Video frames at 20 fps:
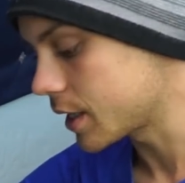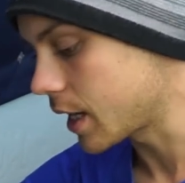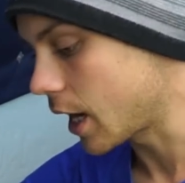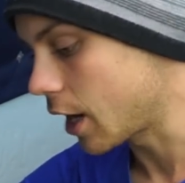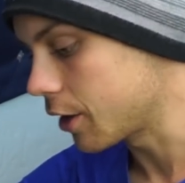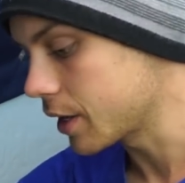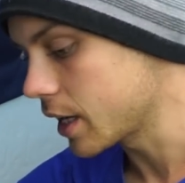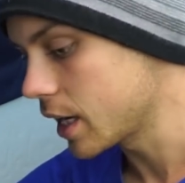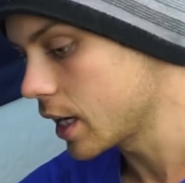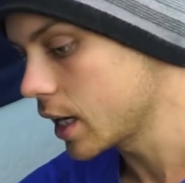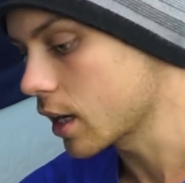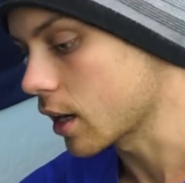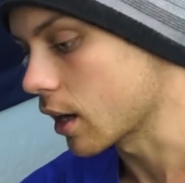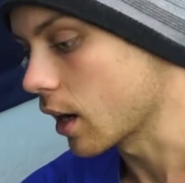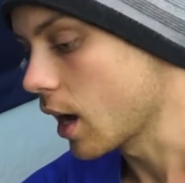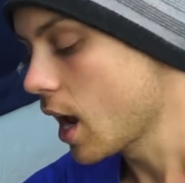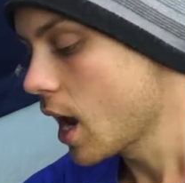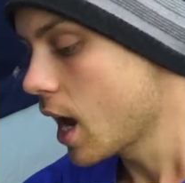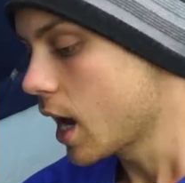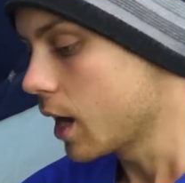down here.
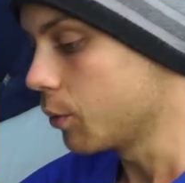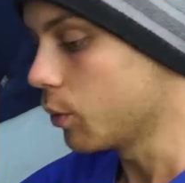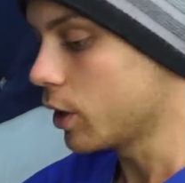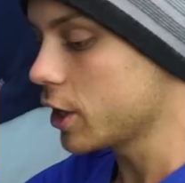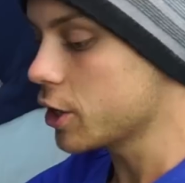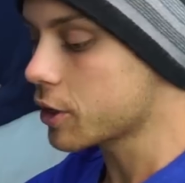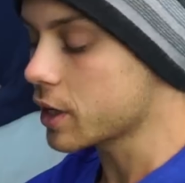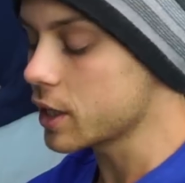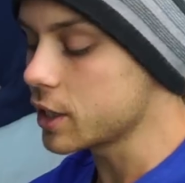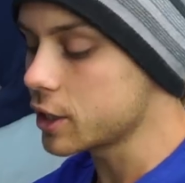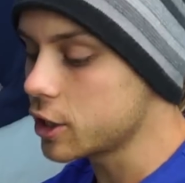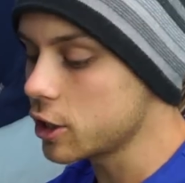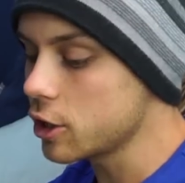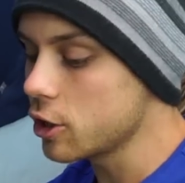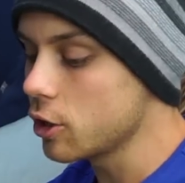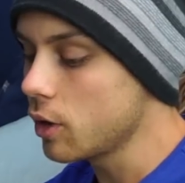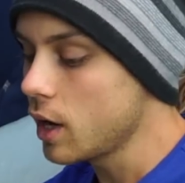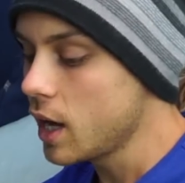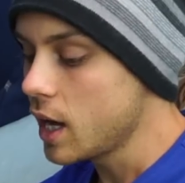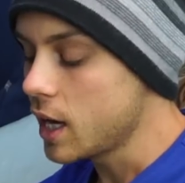And what you can
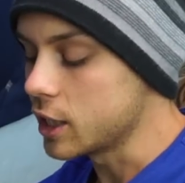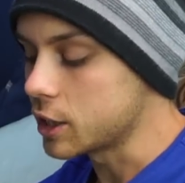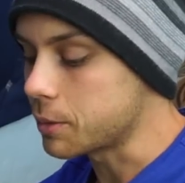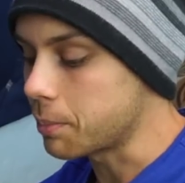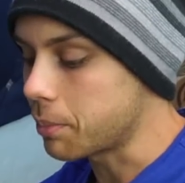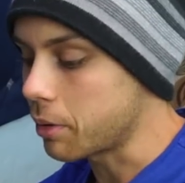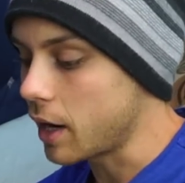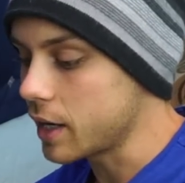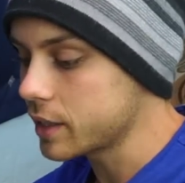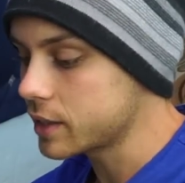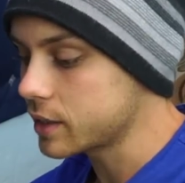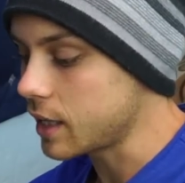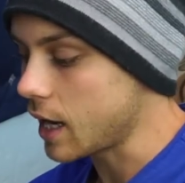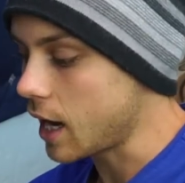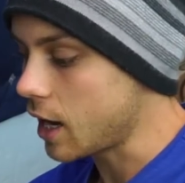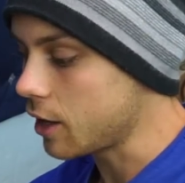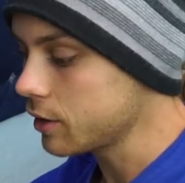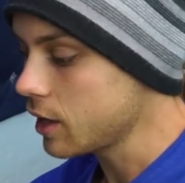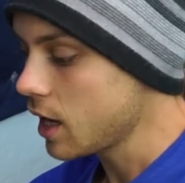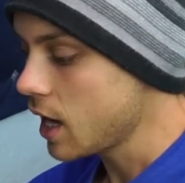do is press
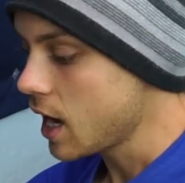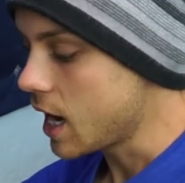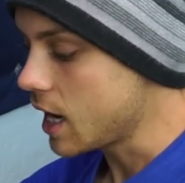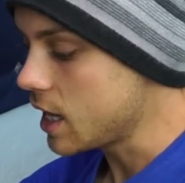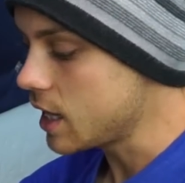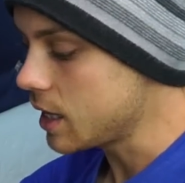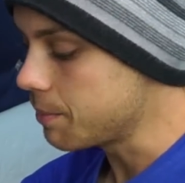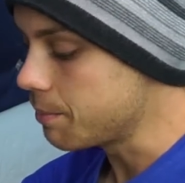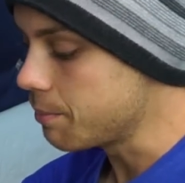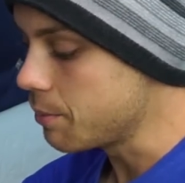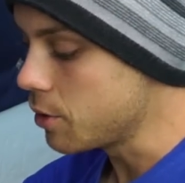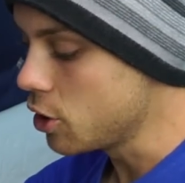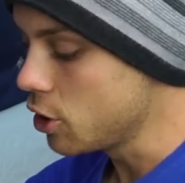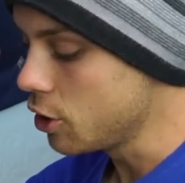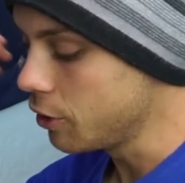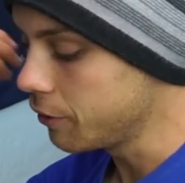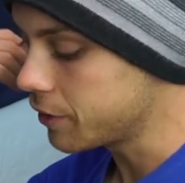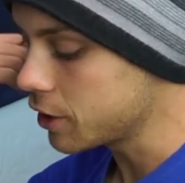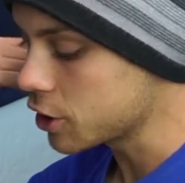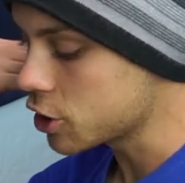down and then
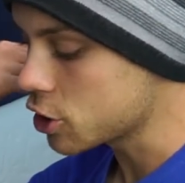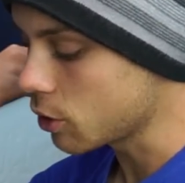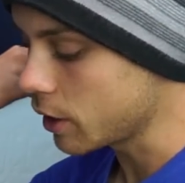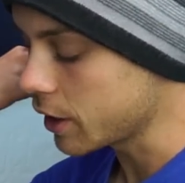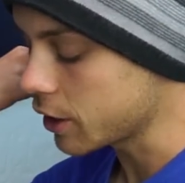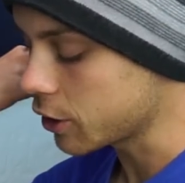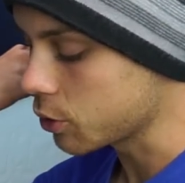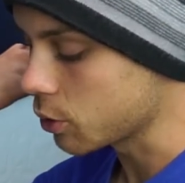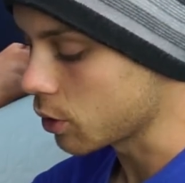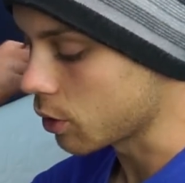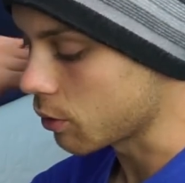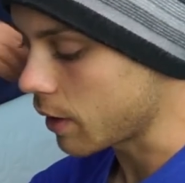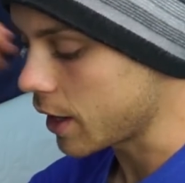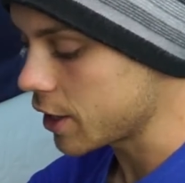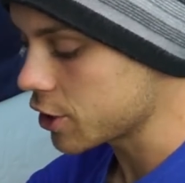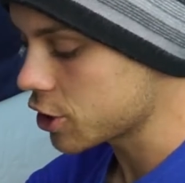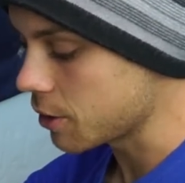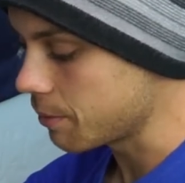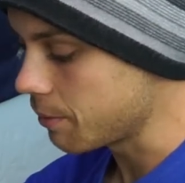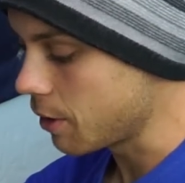move the joint through a
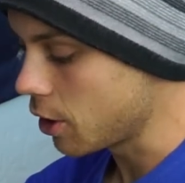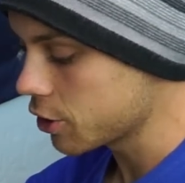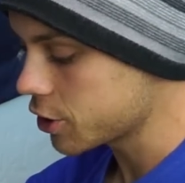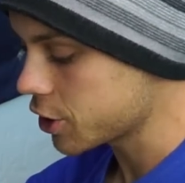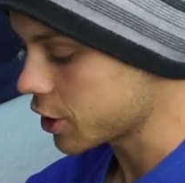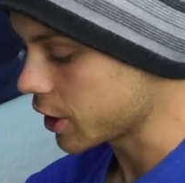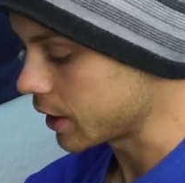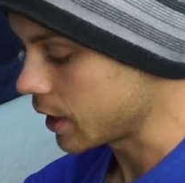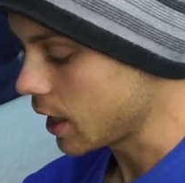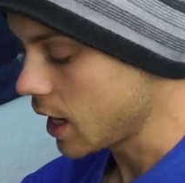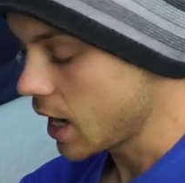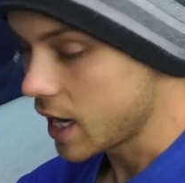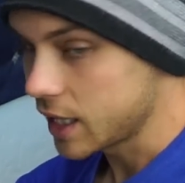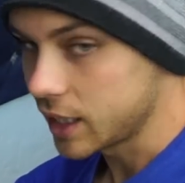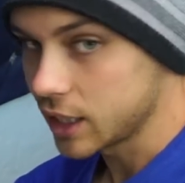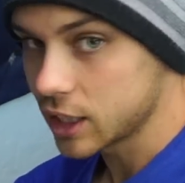range of motion. And